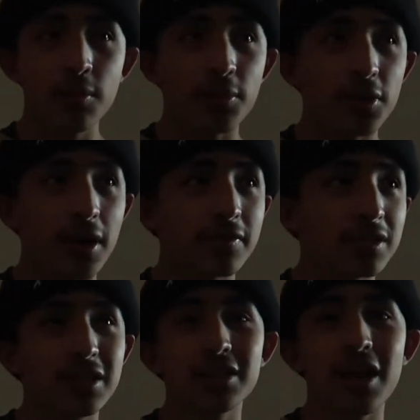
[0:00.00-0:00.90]
but I've
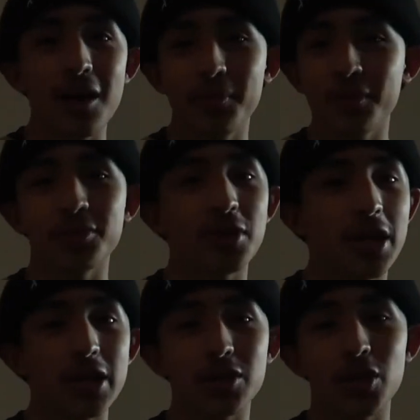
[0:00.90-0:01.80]
seen it happen on
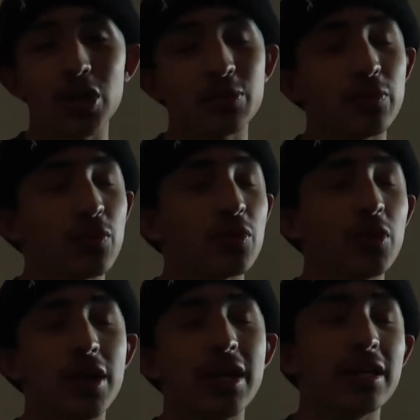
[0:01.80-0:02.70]
Drake and Josh before,
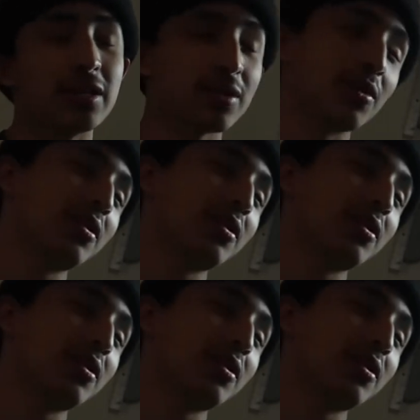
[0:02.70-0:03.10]
and so